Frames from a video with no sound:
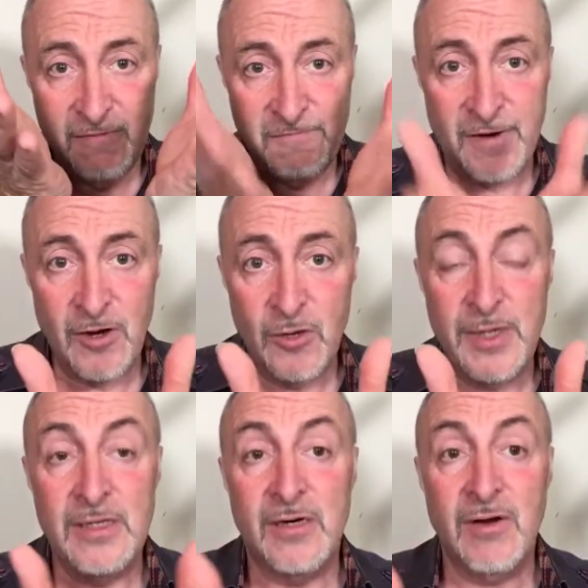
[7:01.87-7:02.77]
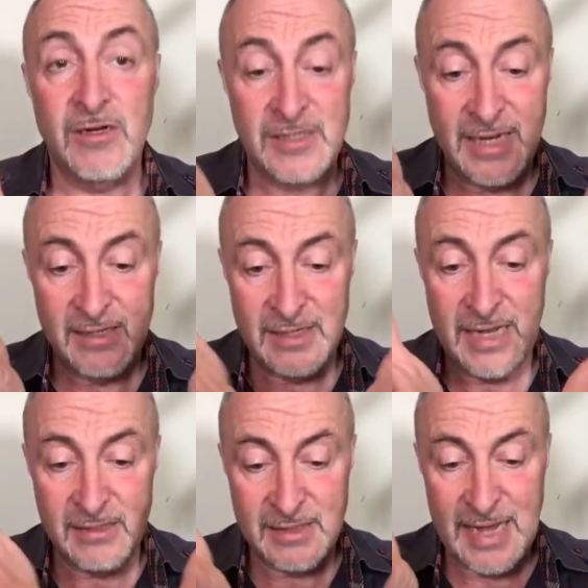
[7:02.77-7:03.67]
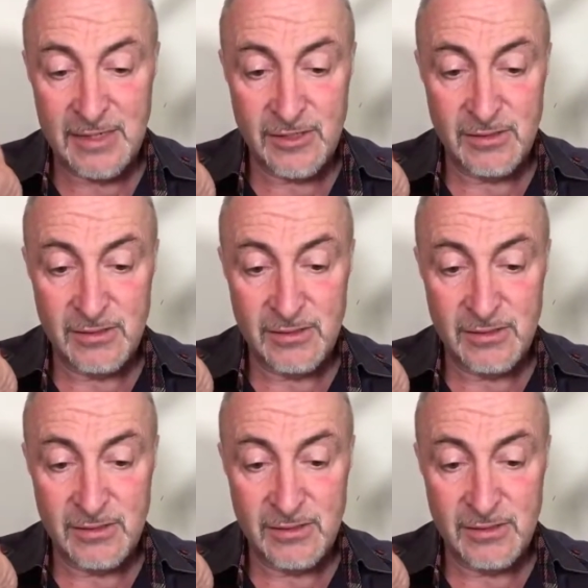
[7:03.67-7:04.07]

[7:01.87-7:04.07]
furrow in the grass, that